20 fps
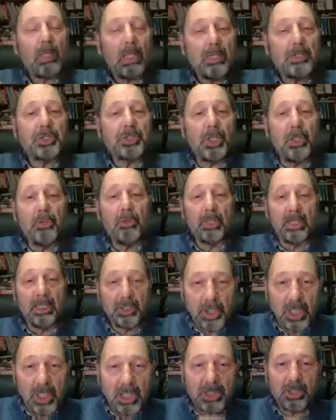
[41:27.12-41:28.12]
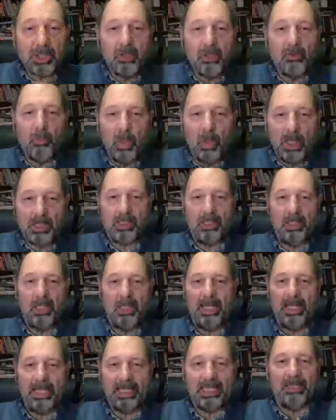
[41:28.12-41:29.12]
so the rejection of Western
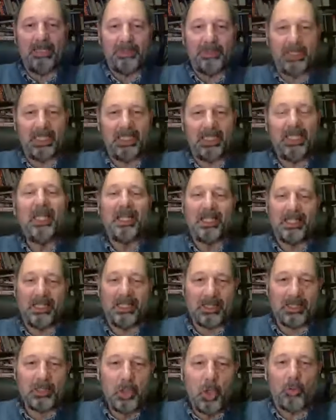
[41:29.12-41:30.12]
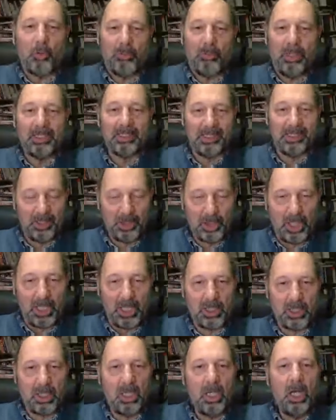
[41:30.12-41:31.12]
hegemony does not mean the
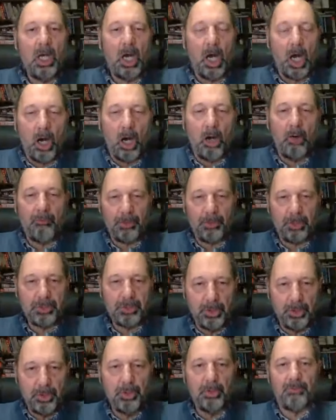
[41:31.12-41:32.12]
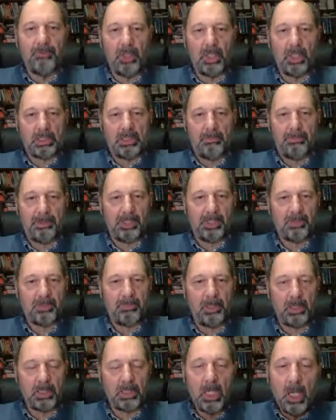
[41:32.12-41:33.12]
rejection of those universal principles,
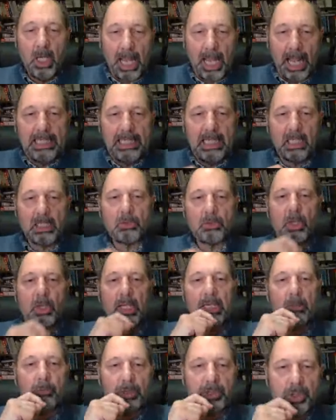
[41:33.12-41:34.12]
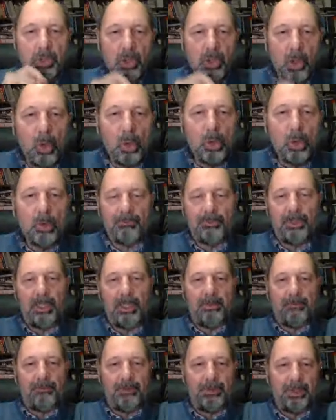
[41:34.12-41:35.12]
and that's what I think we should all fight
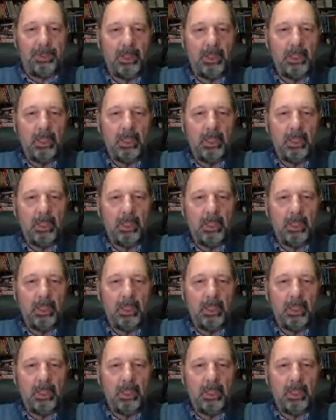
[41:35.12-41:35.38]
for